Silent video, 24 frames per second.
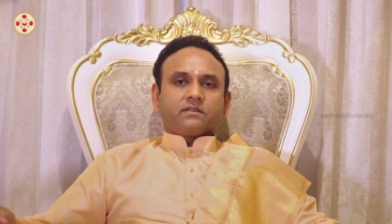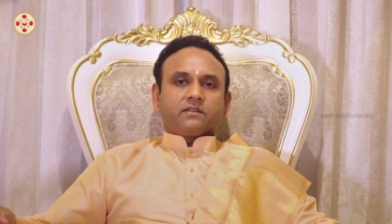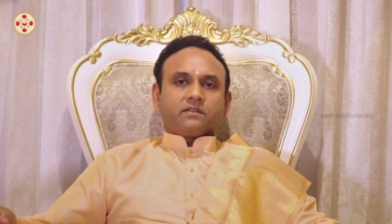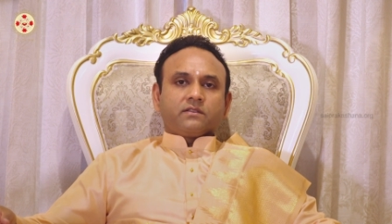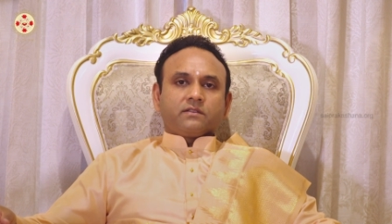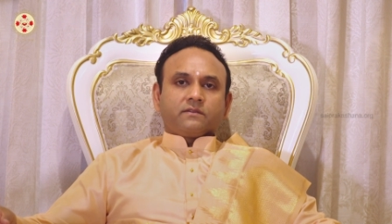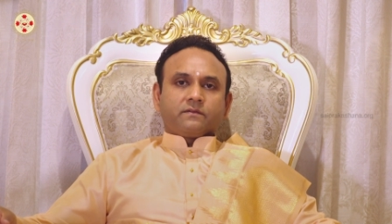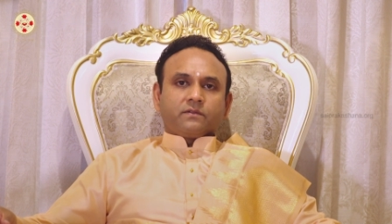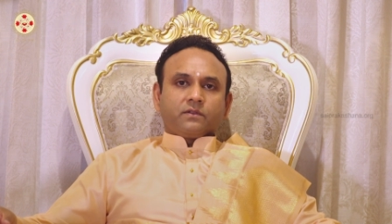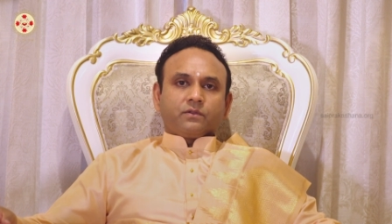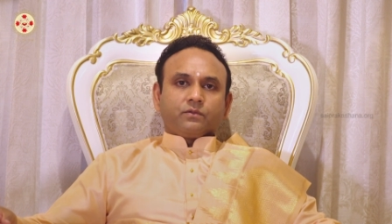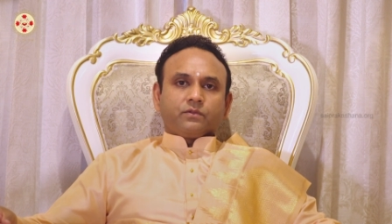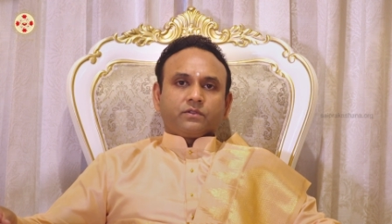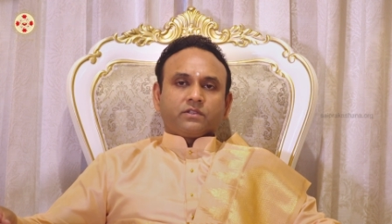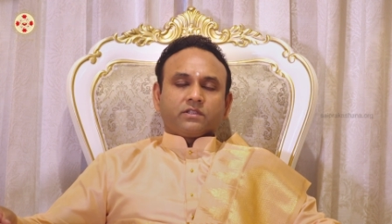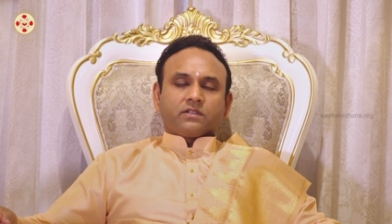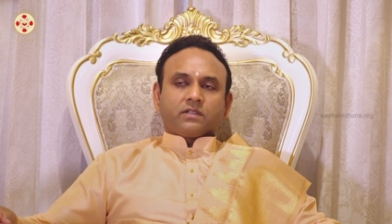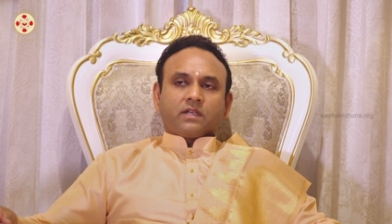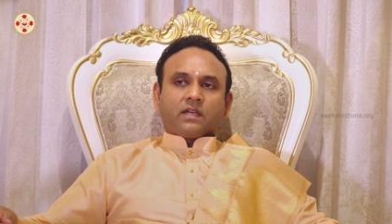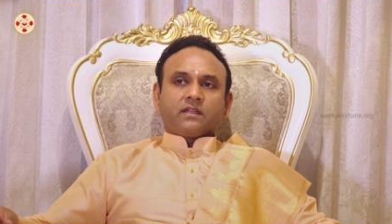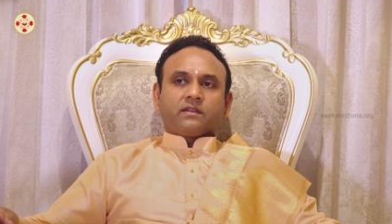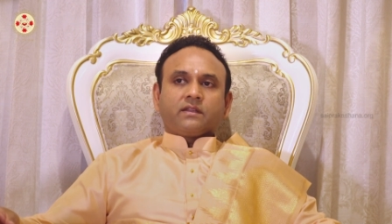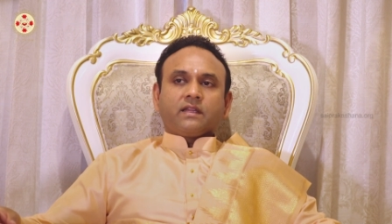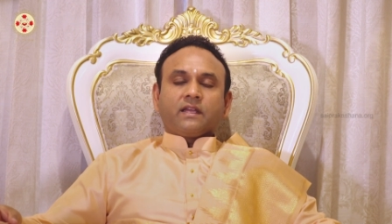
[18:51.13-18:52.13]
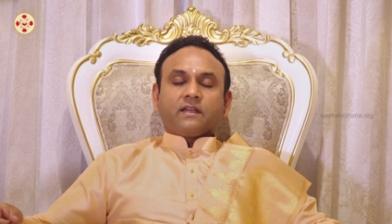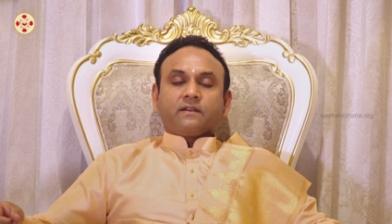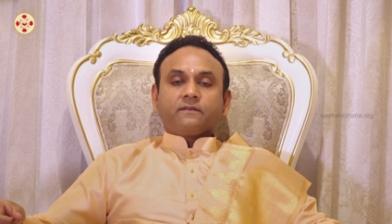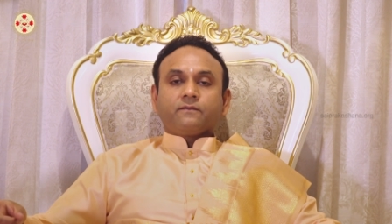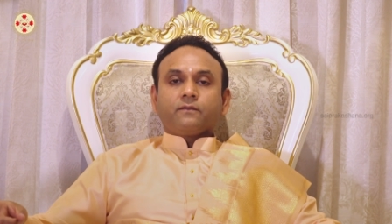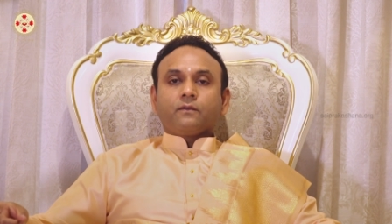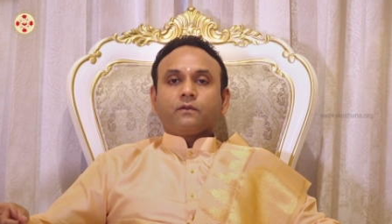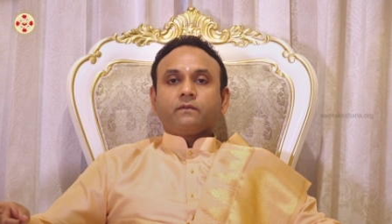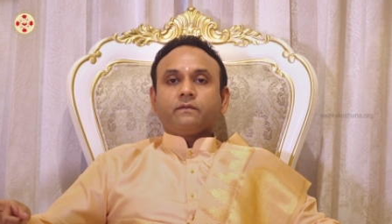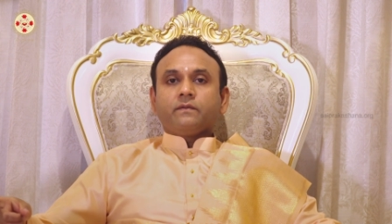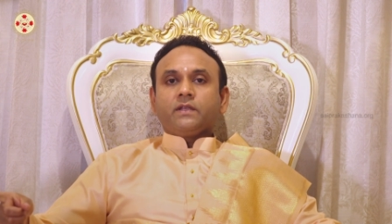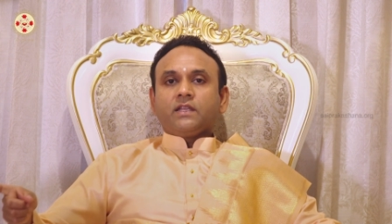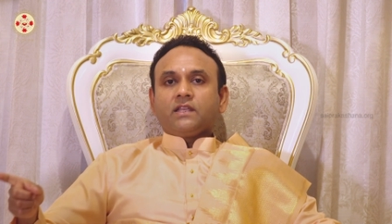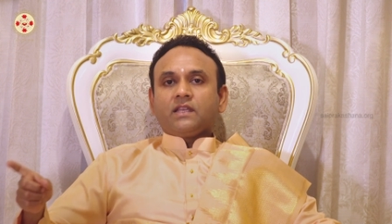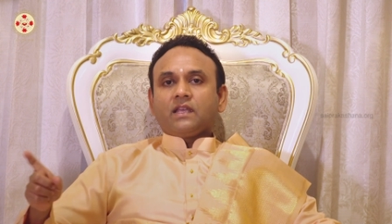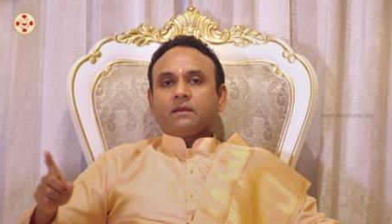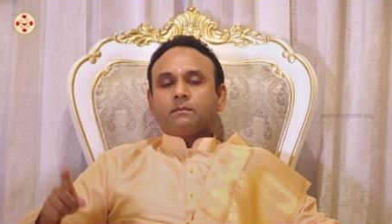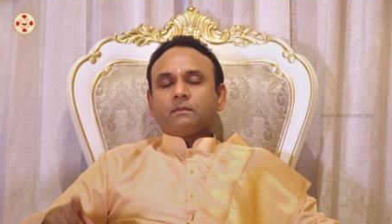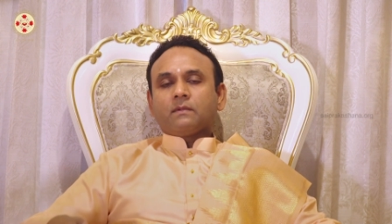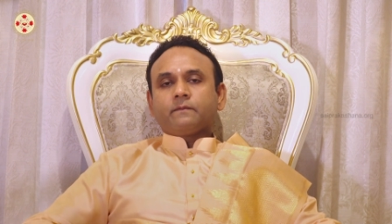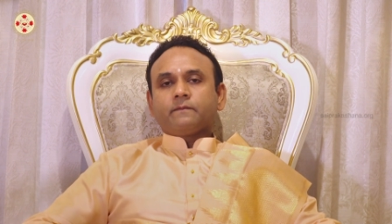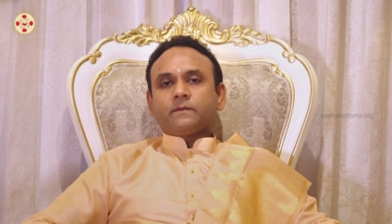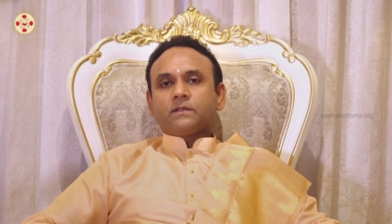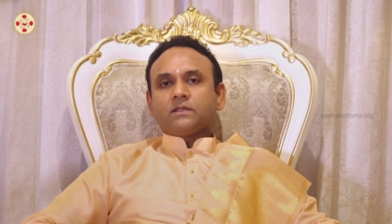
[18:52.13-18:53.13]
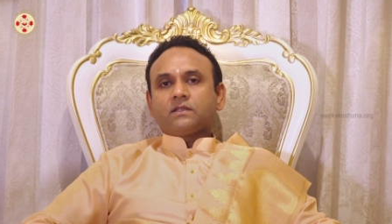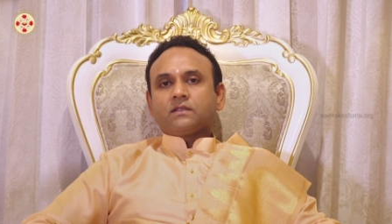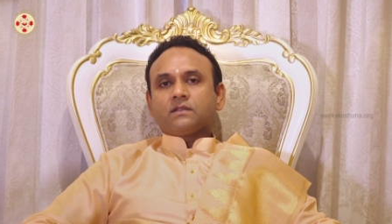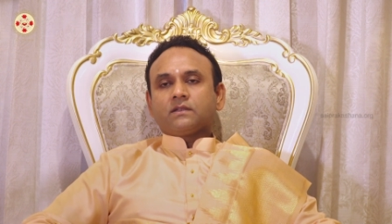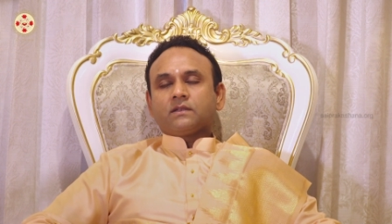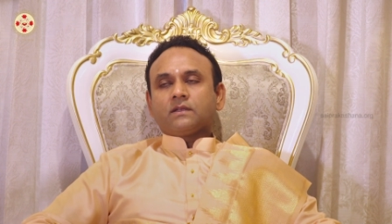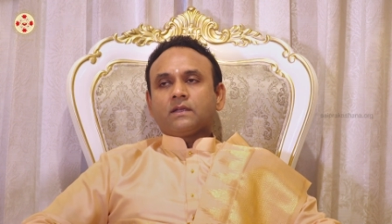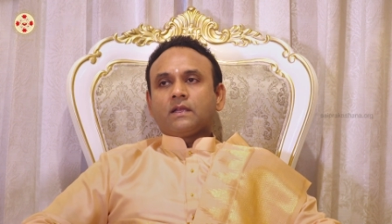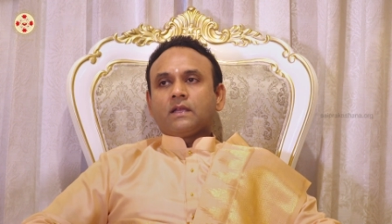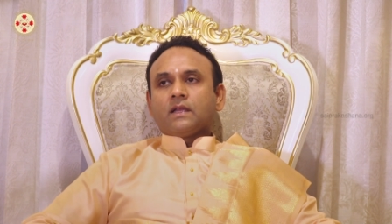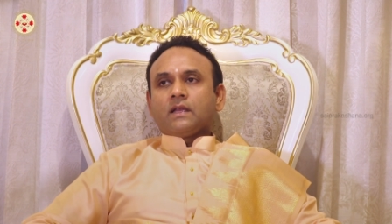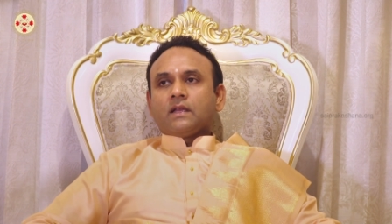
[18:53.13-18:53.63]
in the future, and therefore we came up with a